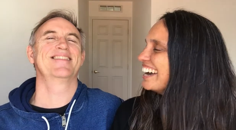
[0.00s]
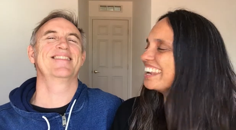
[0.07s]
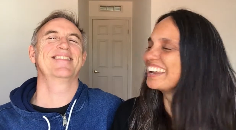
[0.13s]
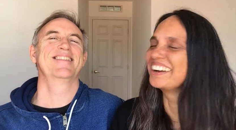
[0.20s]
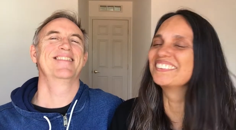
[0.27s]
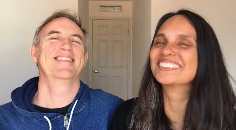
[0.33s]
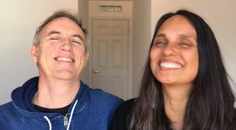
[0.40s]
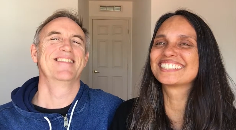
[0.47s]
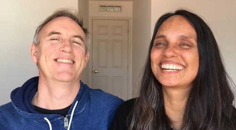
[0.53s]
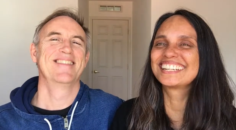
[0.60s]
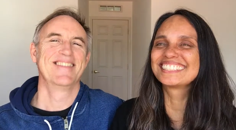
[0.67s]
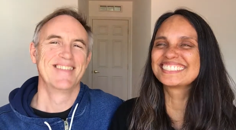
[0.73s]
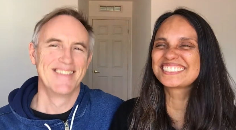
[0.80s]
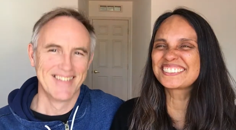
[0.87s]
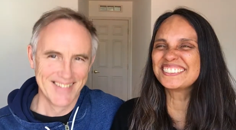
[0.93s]
Speaker 1: and I was
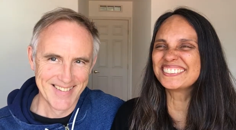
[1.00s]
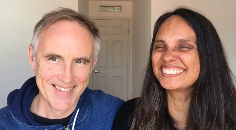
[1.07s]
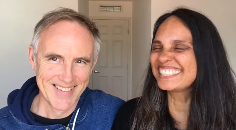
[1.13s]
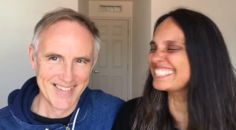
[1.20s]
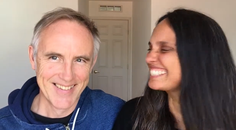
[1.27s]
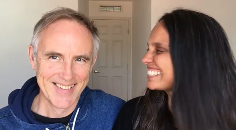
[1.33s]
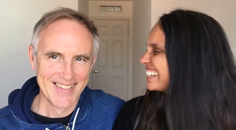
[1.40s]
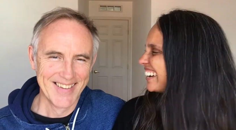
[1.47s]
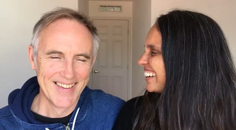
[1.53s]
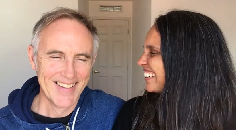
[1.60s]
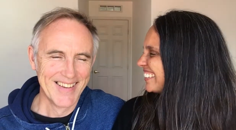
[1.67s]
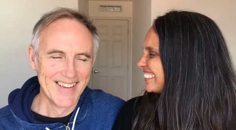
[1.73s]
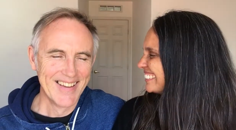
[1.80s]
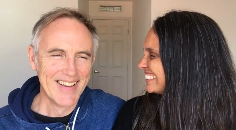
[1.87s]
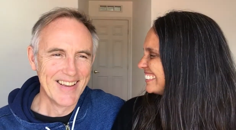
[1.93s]
like, school
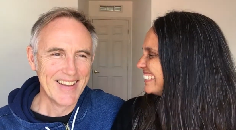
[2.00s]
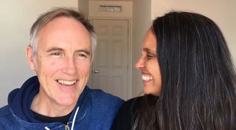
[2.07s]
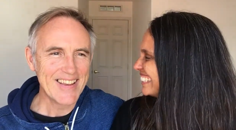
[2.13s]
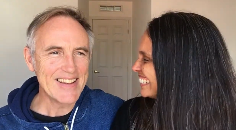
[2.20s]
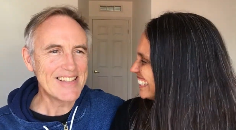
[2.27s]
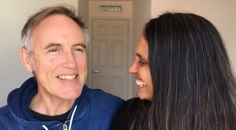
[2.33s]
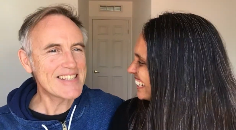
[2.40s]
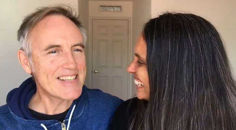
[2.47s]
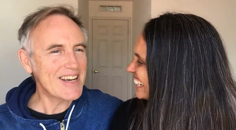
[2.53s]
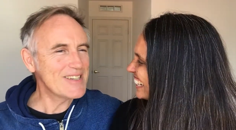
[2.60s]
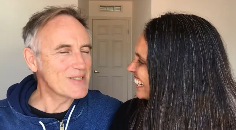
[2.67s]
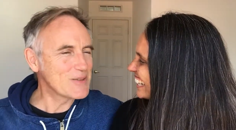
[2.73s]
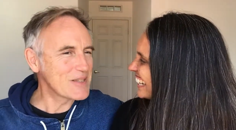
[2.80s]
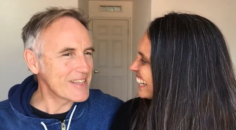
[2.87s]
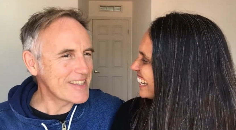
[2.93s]
discos. Yeah,
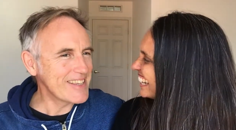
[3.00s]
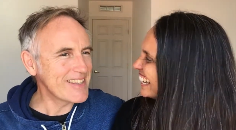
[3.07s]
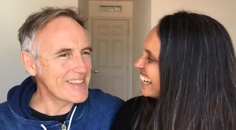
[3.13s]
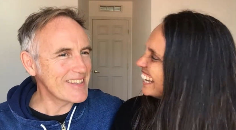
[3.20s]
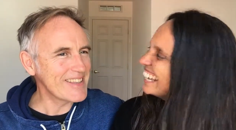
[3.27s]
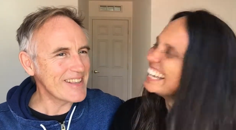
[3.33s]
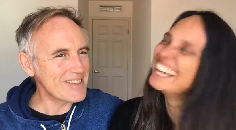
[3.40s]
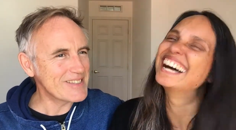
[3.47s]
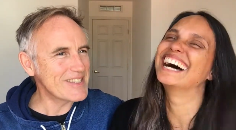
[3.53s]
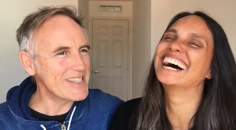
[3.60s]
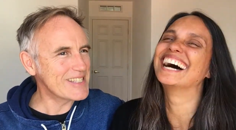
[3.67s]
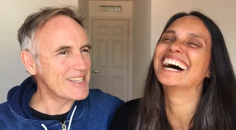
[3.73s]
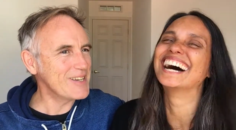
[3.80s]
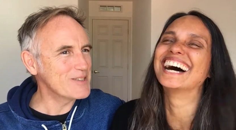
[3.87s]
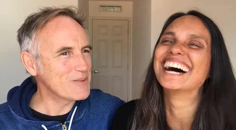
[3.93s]
Speaker 2: discos was the thing. Uh,
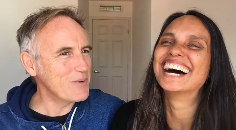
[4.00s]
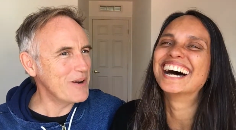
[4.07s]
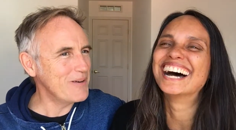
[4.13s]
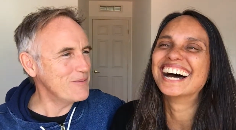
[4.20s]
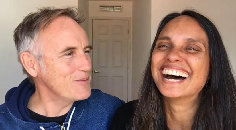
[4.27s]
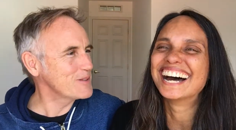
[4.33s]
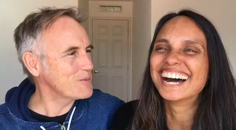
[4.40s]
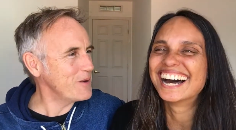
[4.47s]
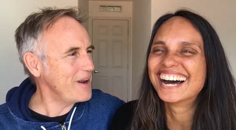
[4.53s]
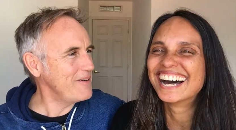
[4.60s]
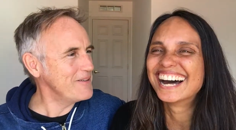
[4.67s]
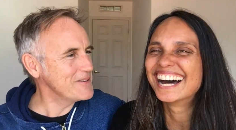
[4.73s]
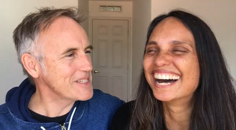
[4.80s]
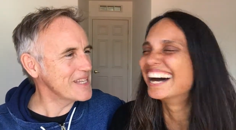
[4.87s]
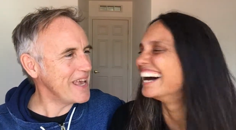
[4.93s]
discos was where
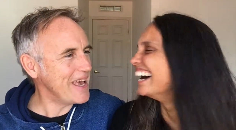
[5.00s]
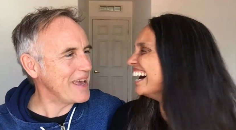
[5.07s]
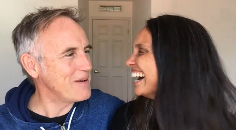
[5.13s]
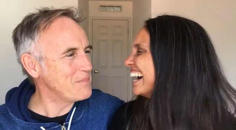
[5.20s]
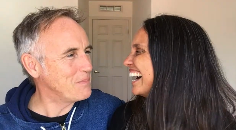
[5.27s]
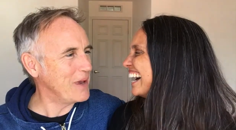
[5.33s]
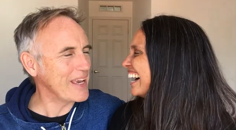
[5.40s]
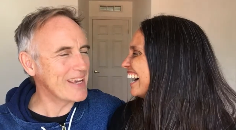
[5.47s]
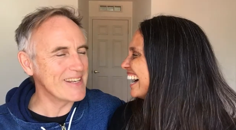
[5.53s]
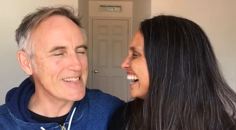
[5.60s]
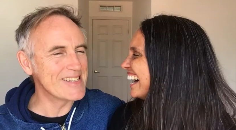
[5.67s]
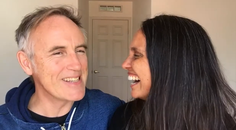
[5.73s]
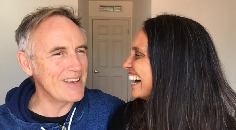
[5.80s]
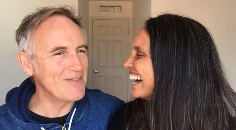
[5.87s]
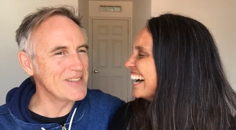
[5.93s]
it was at back in the
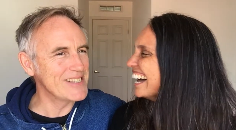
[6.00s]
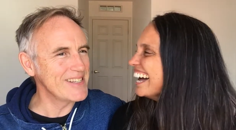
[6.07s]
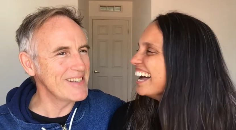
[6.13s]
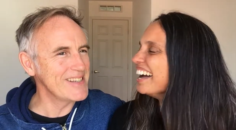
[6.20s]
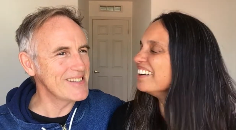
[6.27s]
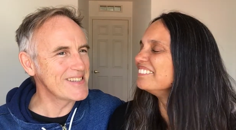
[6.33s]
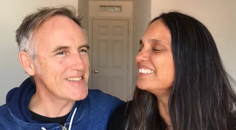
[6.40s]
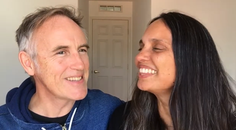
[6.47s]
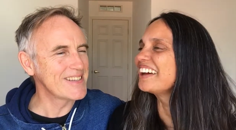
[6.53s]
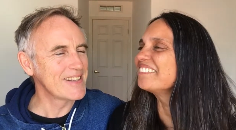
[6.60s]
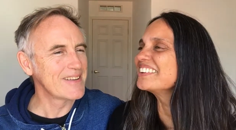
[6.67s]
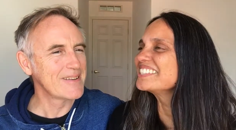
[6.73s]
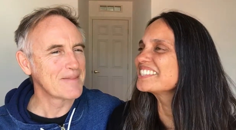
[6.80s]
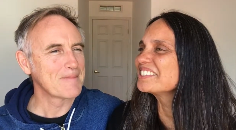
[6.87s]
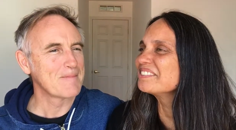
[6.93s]
seventies. But
Speaker 1: that
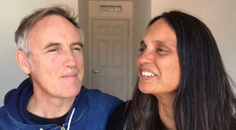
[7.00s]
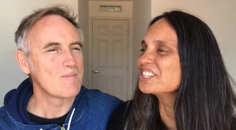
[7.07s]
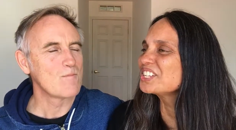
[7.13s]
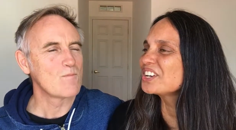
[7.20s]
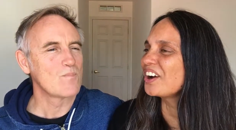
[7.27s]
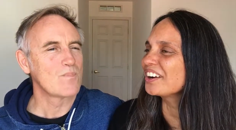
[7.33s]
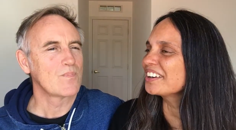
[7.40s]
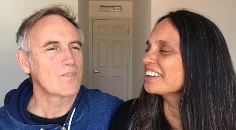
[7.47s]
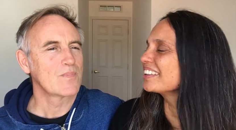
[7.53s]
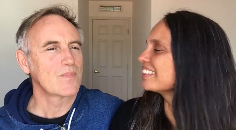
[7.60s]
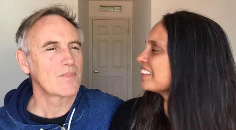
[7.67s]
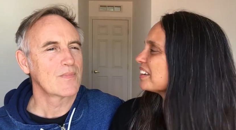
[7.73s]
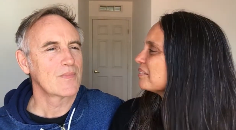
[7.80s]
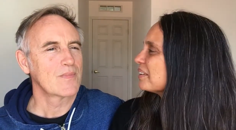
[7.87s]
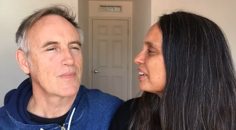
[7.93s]
wasn't the most shocking
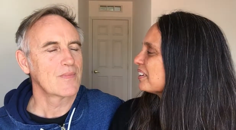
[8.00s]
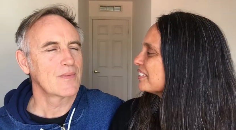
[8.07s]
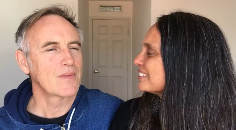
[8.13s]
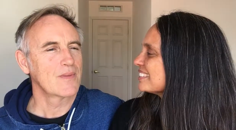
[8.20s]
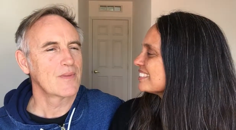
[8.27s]
thing about your